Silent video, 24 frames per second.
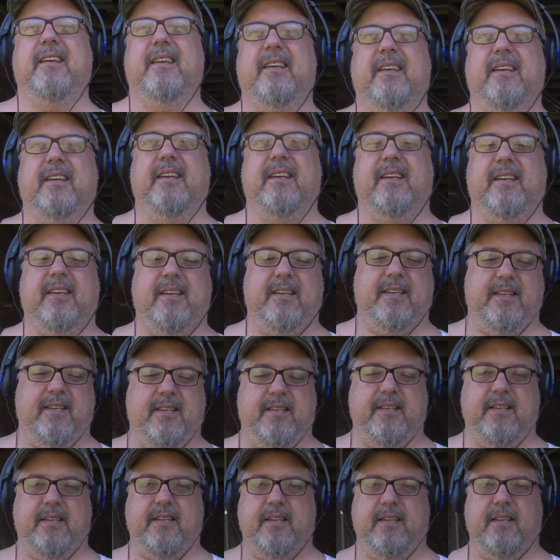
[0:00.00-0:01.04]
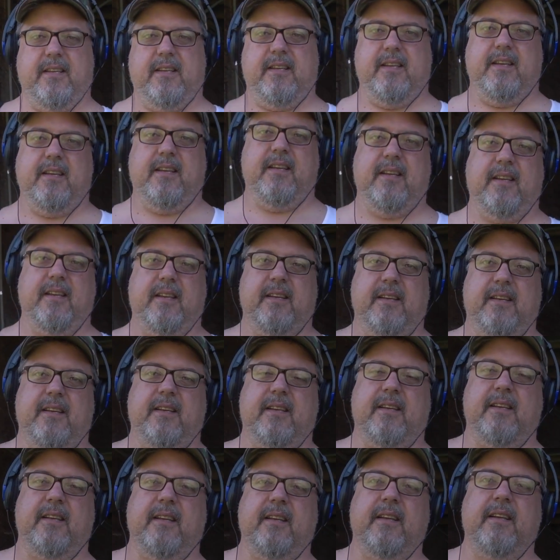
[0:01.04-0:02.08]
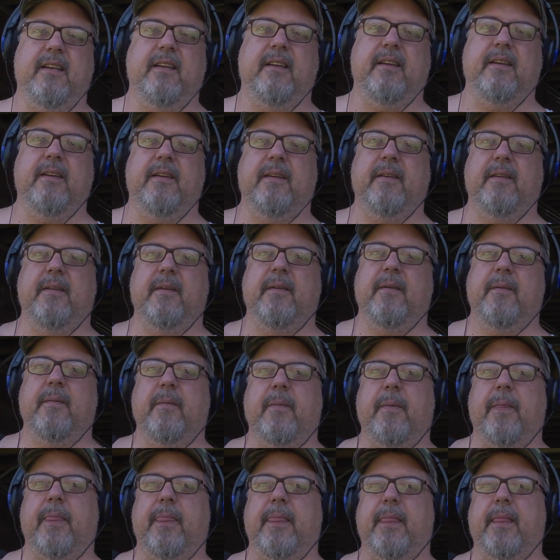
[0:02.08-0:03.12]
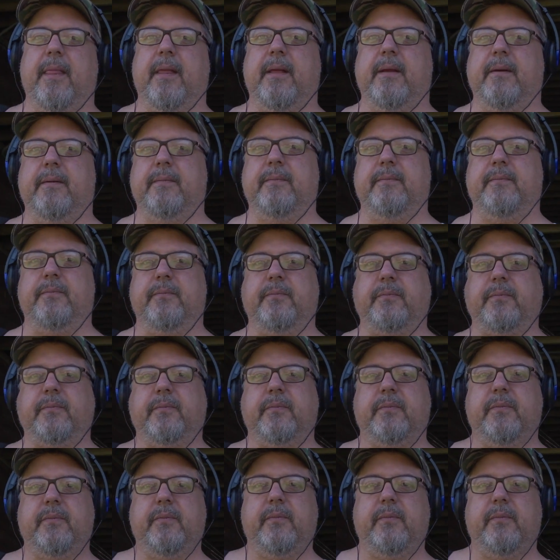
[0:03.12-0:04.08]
so, like um, and uh, what are some of the other uh, shows that you,